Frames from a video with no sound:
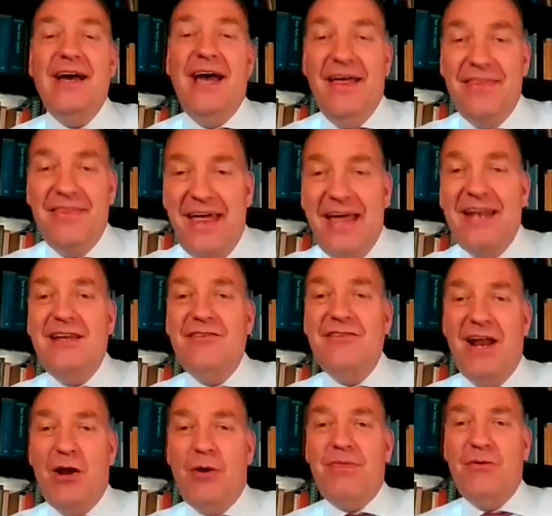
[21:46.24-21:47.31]
And then
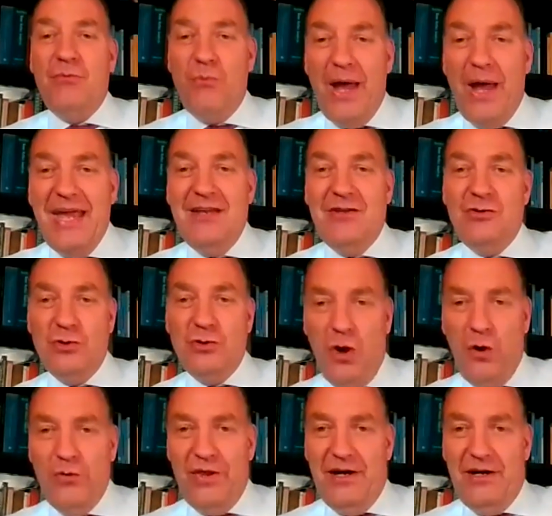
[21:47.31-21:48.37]
develop the way to
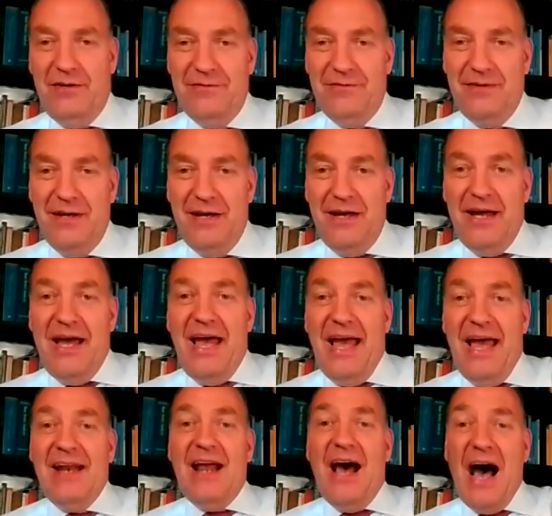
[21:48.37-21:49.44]
go there.
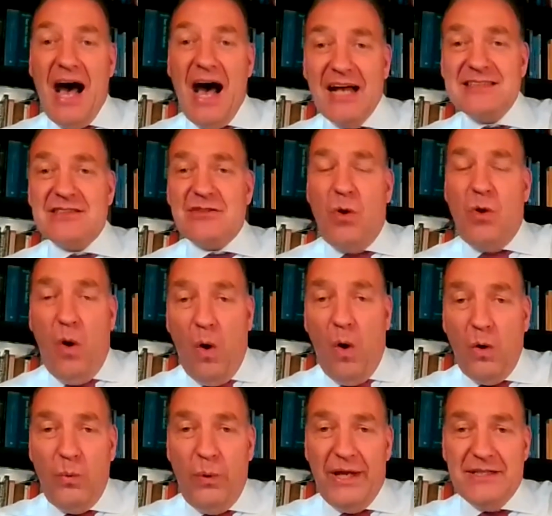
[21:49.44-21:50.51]
And ask
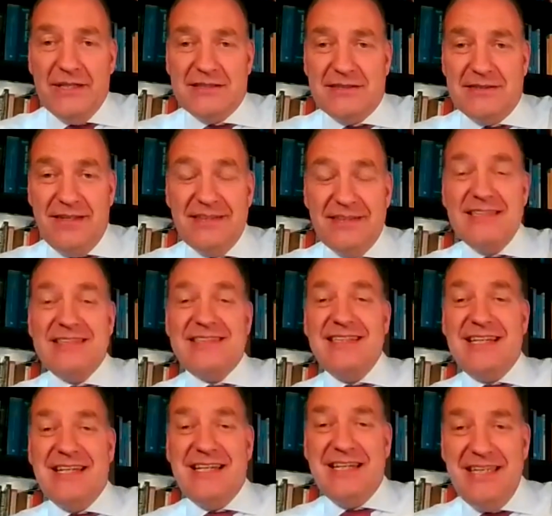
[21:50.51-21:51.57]
always, this is
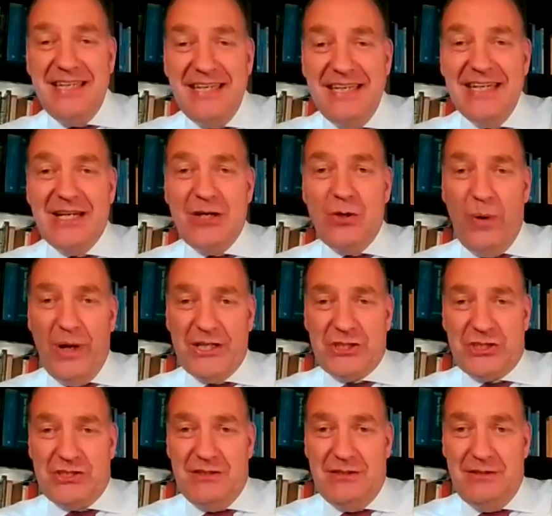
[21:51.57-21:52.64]
a key
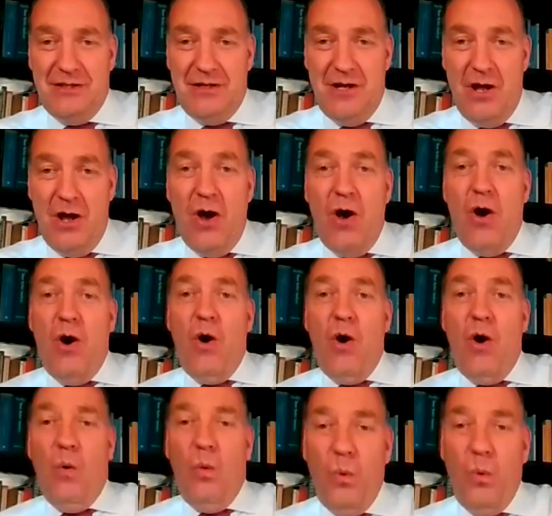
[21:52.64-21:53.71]
question,
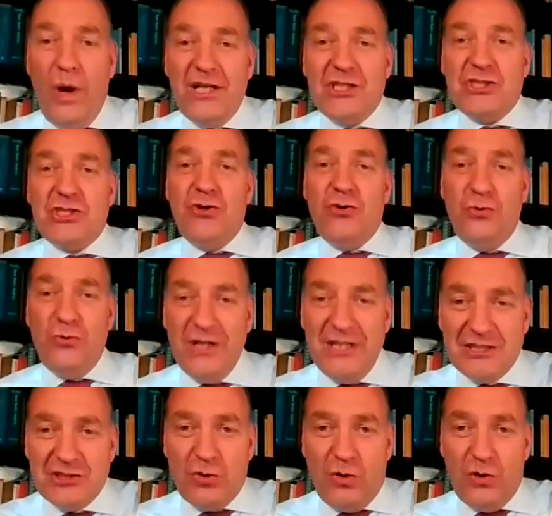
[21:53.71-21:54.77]
which
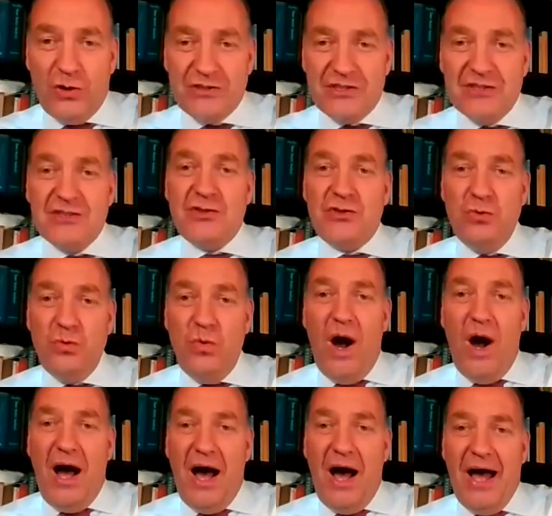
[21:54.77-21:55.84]
resources
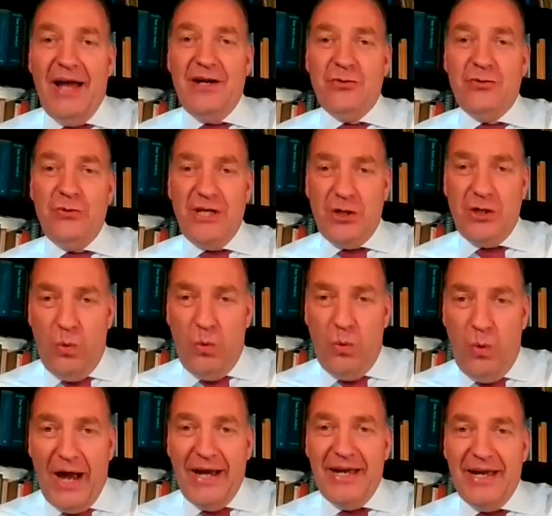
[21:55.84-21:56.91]
do I
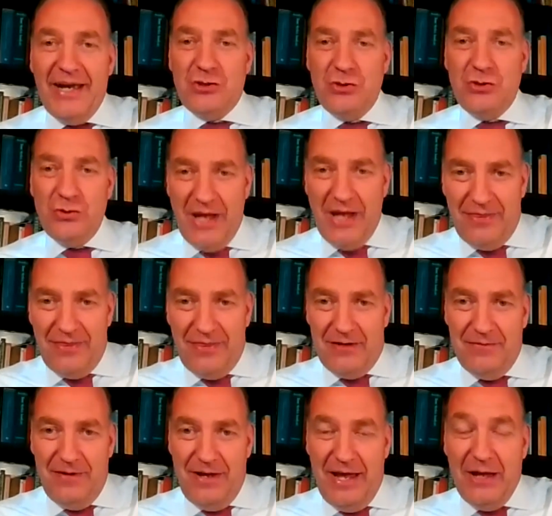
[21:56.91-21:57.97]
require to get
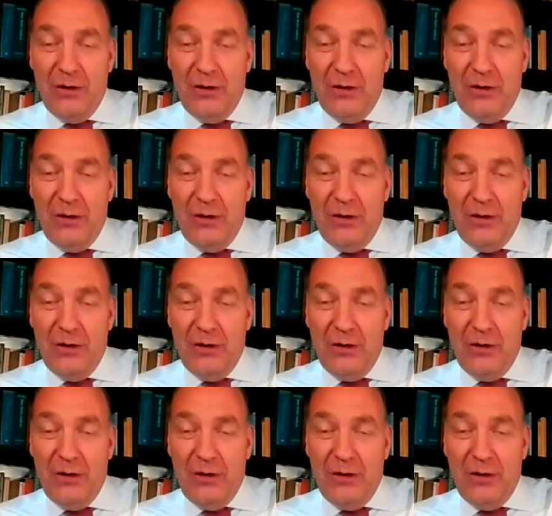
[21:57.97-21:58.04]
there?